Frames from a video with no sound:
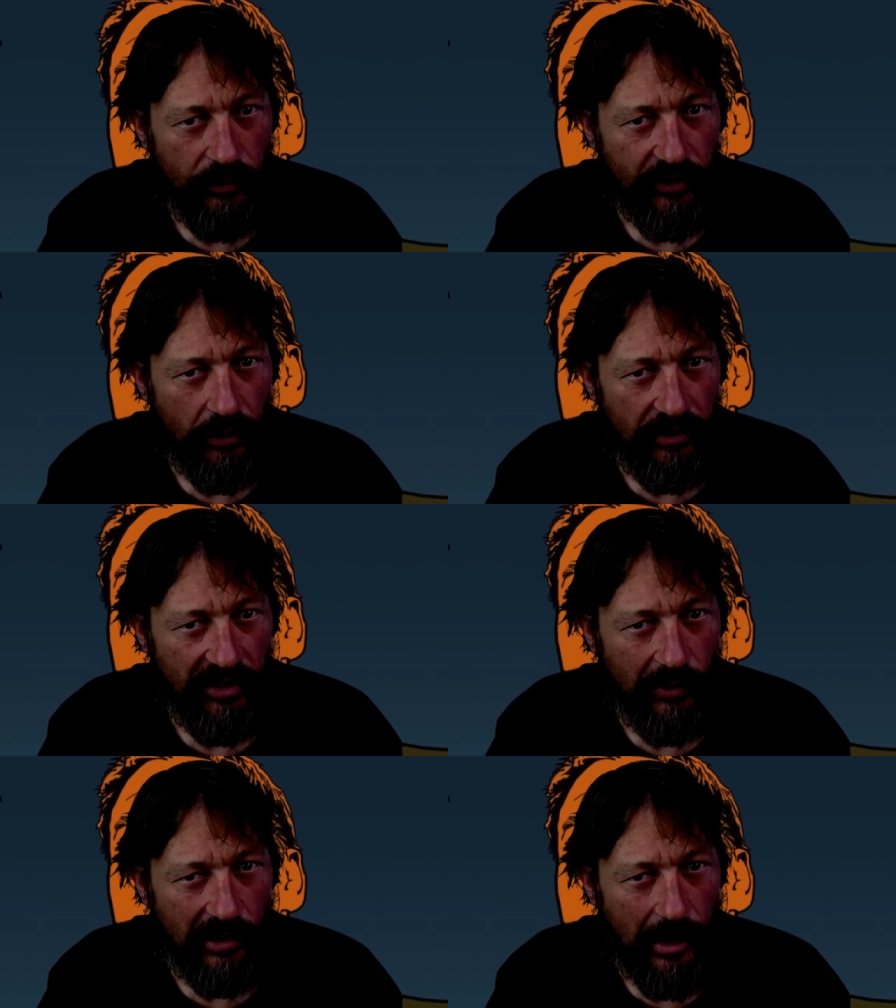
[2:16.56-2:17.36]
So
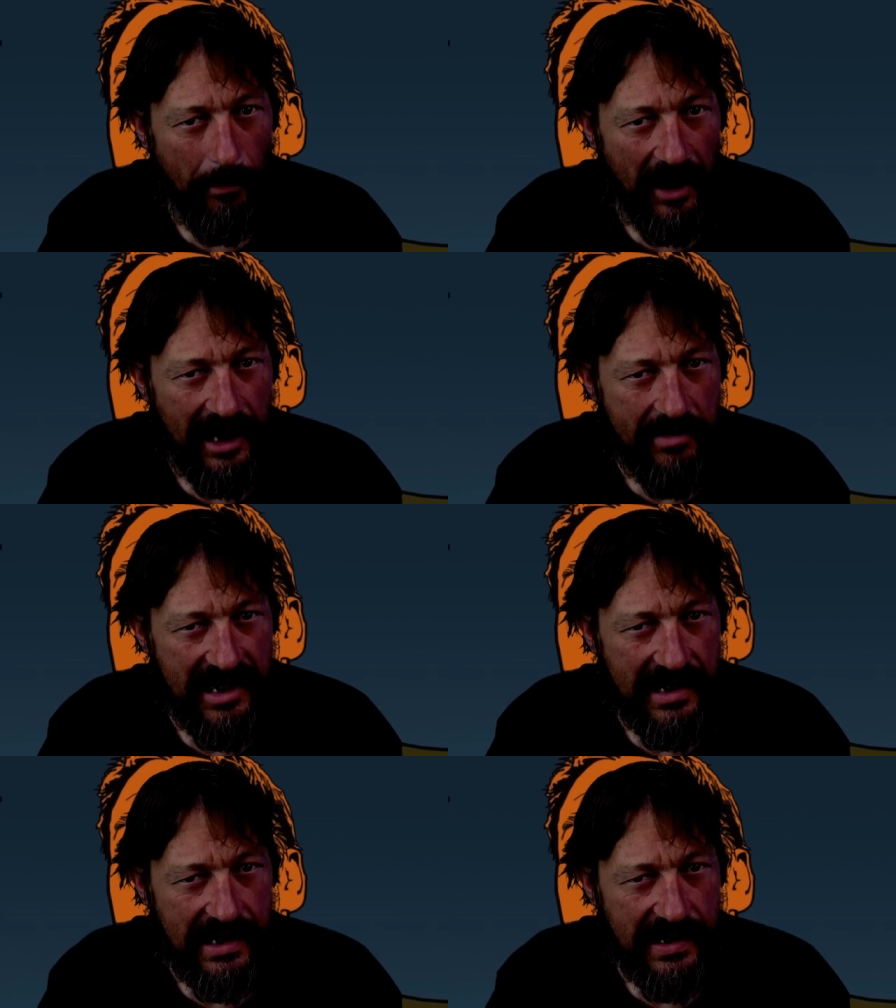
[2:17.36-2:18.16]
do you want to
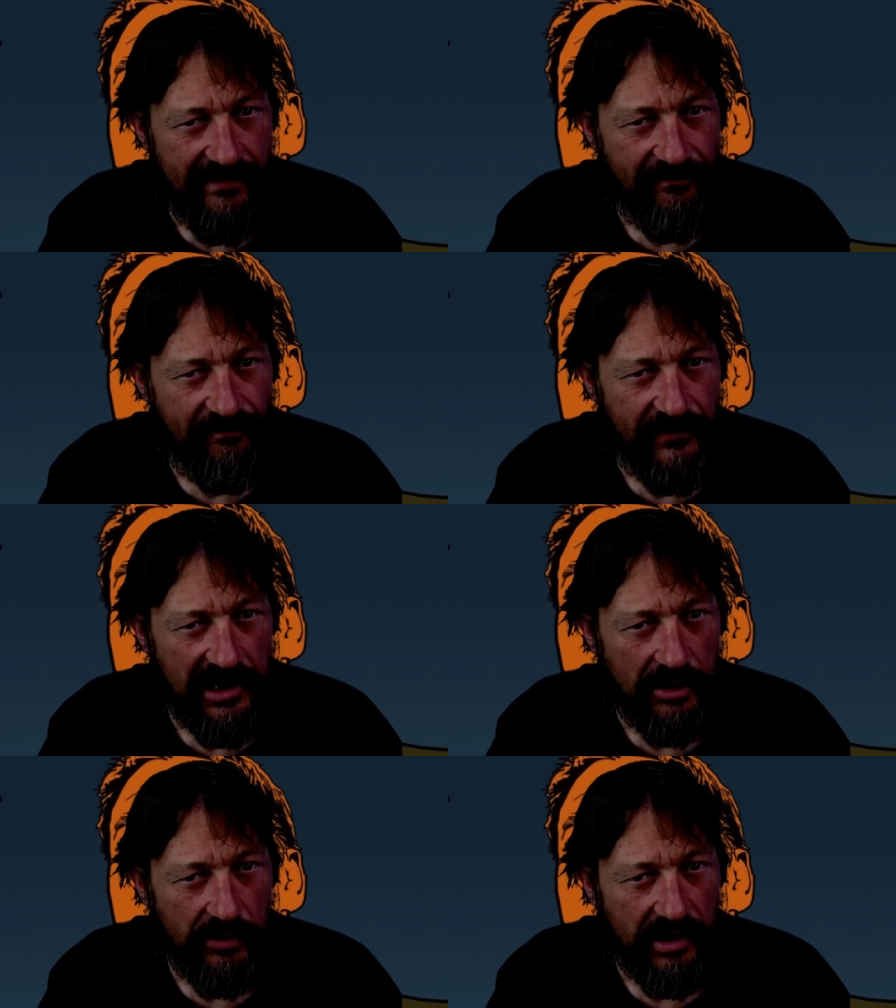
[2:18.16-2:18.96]
maybe
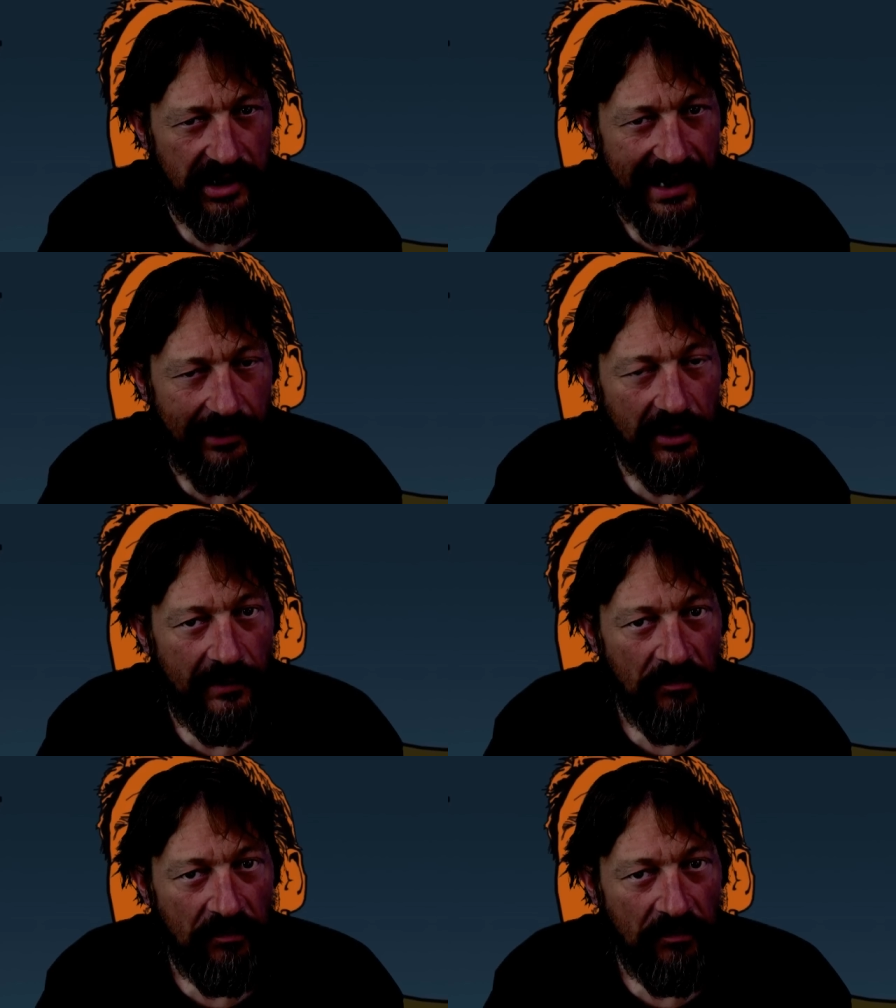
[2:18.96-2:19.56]
figure it out.